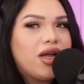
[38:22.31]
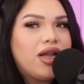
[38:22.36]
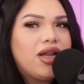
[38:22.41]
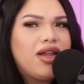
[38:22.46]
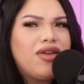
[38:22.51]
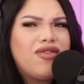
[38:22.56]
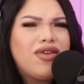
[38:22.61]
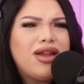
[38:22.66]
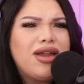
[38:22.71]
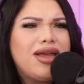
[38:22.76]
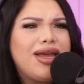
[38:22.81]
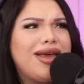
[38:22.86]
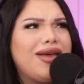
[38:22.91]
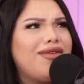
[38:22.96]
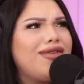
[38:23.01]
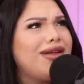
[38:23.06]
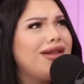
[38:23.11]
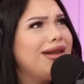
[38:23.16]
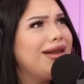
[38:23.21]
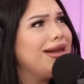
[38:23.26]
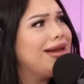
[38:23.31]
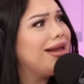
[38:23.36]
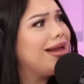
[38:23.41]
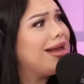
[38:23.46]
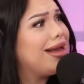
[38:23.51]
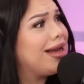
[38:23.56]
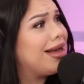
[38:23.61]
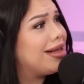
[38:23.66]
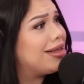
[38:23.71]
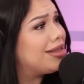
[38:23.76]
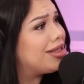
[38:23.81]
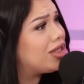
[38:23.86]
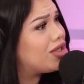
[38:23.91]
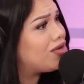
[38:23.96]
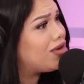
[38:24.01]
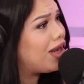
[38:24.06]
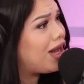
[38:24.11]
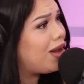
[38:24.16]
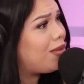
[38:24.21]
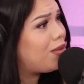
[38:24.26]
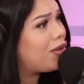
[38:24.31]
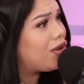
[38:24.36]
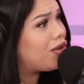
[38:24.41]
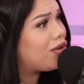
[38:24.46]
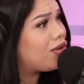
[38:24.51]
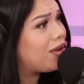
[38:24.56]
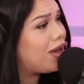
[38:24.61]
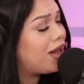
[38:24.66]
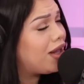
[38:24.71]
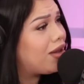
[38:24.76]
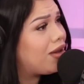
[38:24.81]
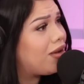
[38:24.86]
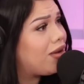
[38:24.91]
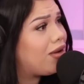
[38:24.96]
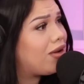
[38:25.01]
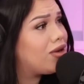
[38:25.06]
and even Instagram when you're like